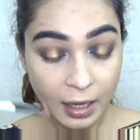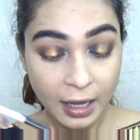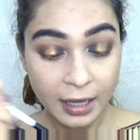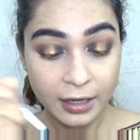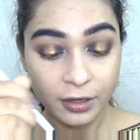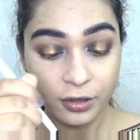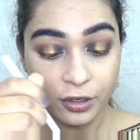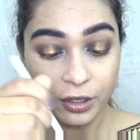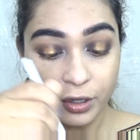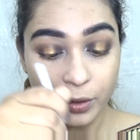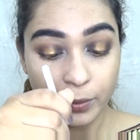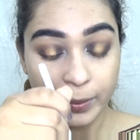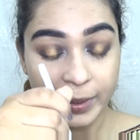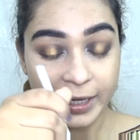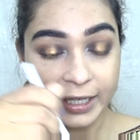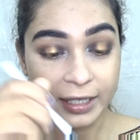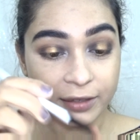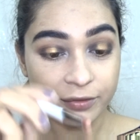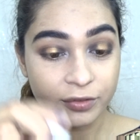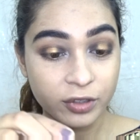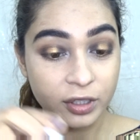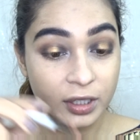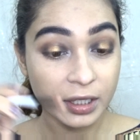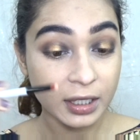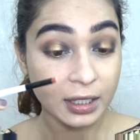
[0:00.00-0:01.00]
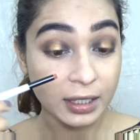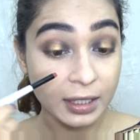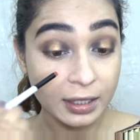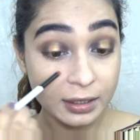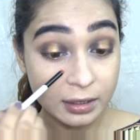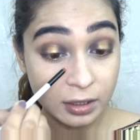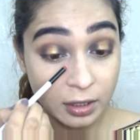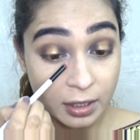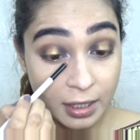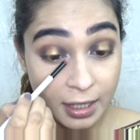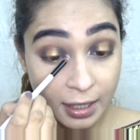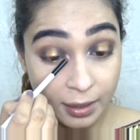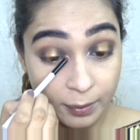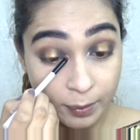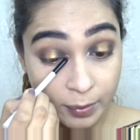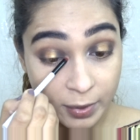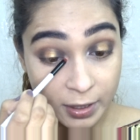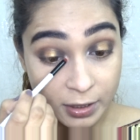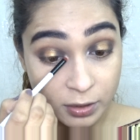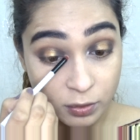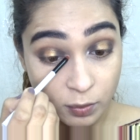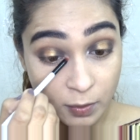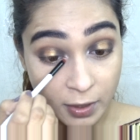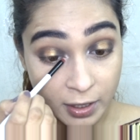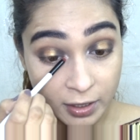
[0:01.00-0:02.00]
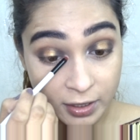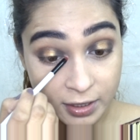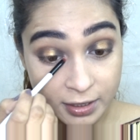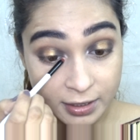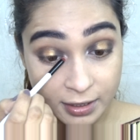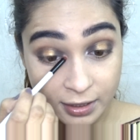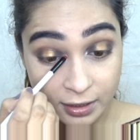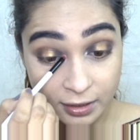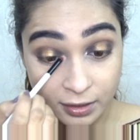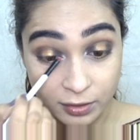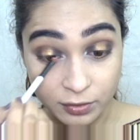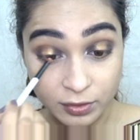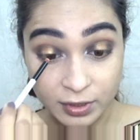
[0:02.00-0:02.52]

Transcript: I know you're waiting for the glitter, like bitch, where is it?